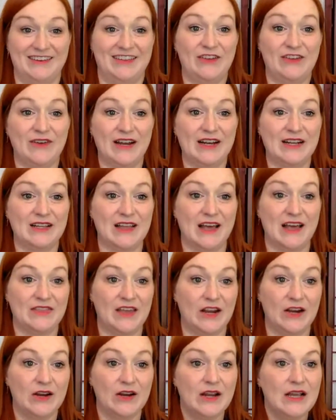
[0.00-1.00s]
They find a lot
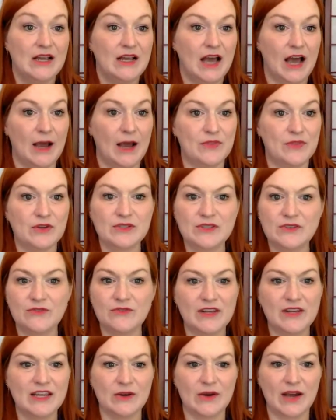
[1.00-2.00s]
there. Um, there's a
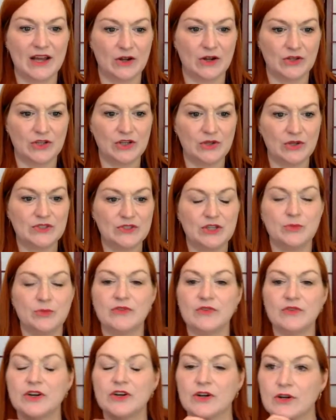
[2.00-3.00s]
video out on YouTube
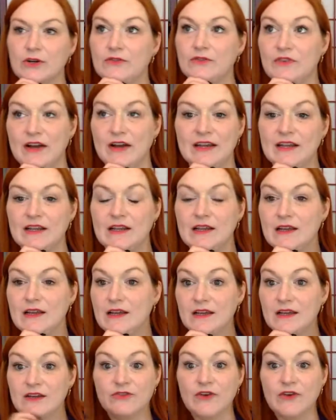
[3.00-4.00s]
of a girl finding
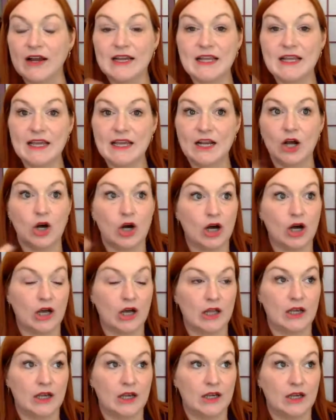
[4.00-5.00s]
finding it
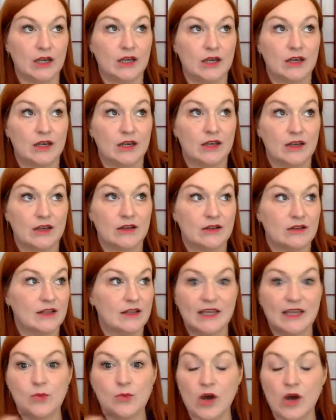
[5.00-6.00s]
on,
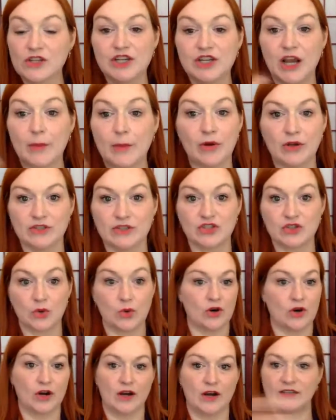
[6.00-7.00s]
like, washing up on
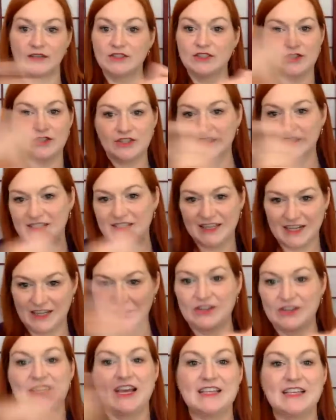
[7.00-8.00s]
shore. And so she's sitting
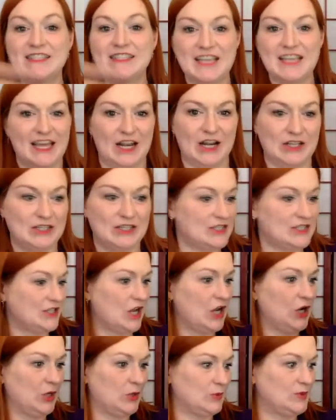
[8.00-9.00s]
there testing it on
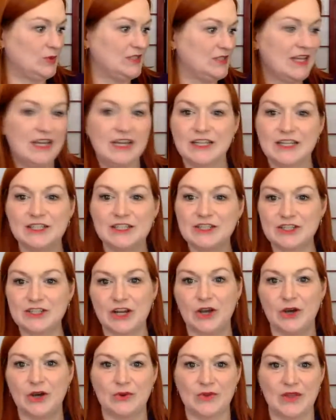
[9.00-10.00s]
stones to
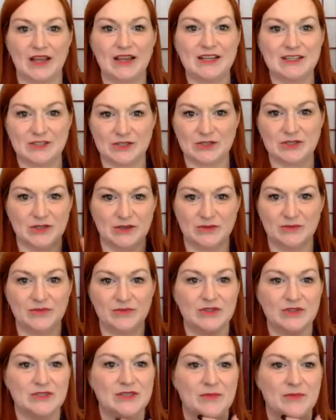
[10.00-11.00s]
show, like, because there's a
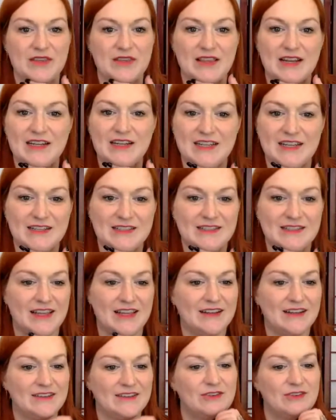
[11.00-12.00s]
there's something that it does
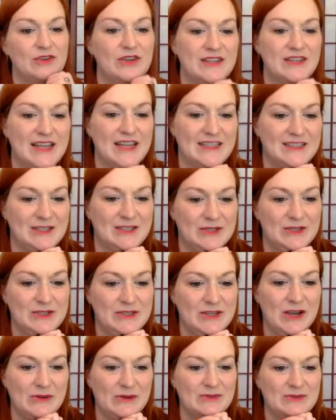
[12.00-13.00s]
that you can test it on
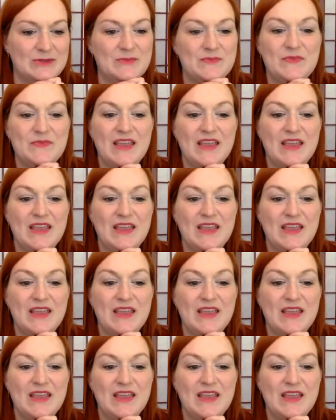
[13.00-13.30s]
stones.